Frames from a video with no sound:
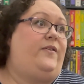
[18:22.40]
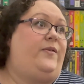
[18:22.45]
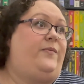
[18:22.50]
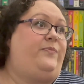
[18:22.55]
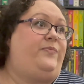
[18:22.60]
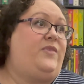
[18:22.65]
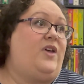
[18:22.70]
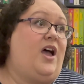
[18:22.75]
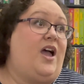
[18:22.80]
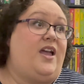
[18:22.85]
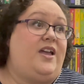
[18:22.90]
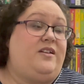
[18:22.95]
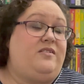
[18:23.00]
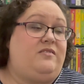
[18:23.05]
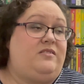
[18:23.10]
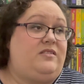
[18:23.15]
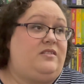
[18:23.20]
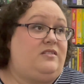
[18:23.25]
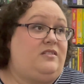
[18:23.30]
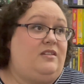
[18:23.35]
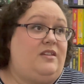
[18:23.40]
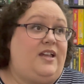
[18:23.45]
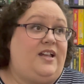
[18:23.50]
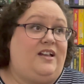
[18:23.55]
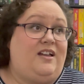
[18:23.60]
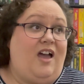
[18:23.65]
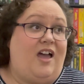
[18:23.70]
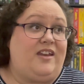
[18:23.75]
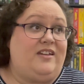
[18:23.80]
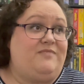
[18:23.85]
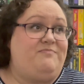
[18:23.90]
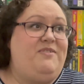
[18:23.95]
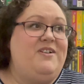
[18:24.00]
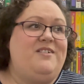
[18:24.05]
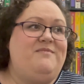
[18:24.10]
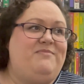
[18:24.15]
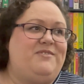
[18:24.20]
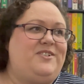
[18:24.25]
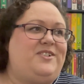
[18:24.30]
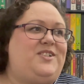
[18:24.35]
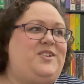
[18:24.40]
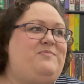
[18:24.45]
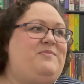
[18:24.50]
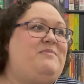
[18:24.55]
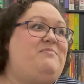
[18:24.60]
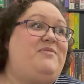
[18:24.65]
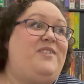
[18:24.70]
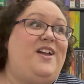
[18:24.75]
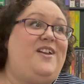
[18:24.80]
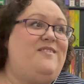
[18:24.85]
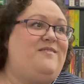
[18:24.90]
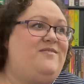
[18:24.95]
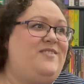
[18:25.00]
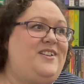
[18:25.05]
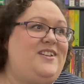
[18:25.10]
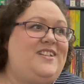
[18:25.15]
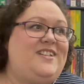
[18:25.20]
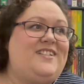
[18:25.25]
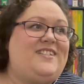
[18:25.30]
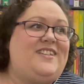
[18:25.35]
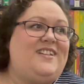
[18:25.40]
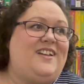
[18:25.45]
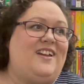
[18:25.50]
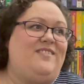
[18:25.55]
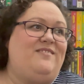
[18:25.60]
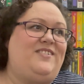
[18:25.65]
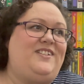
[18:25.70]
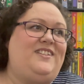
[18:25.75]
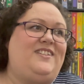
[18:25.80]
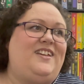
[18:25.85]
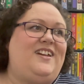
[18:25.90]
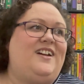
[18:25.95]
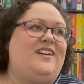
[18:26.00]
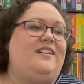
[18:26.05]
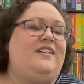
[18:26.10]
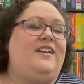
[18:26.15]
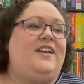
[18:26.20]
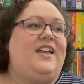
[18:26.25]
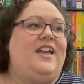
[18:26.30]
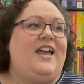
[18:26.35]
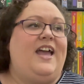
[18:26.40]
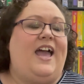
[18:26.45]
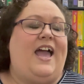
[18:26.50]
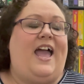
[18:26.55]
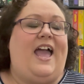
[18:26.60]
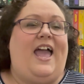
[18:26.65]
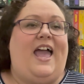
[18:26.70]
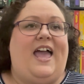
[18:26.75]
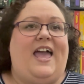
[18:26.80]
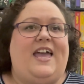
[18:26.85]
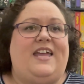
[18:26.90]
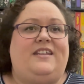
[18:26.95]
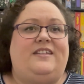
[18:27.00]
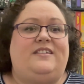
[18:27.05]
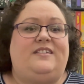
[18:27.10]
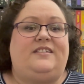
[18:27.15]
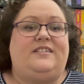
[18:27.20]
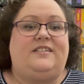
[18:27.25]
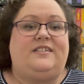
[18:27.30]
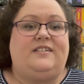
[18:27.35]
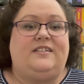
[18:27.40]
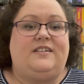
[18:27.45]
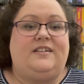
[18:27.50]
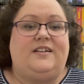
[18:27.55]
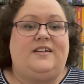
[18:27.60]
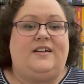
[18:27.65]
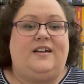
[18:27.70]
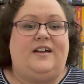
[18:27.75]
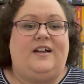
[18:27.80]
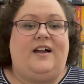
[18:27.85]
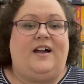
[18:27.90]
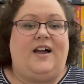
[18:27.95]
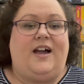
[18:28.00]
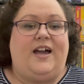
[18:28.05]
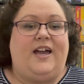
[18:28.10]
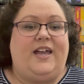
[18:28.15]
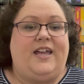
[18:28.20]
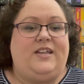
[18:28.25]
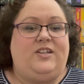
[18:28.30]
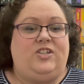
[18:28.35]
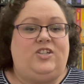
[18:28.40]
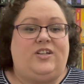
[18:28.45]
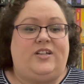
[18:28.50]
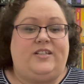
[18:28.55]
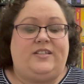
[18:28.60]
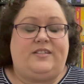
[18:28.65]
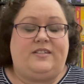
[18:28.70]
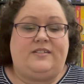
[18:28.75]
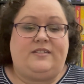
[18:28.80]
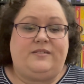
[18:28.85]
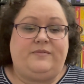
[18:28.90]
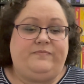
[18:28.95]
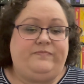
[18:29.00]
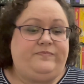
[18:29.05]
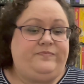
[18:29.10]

I got a membership at Planet Fitness and I went there and I just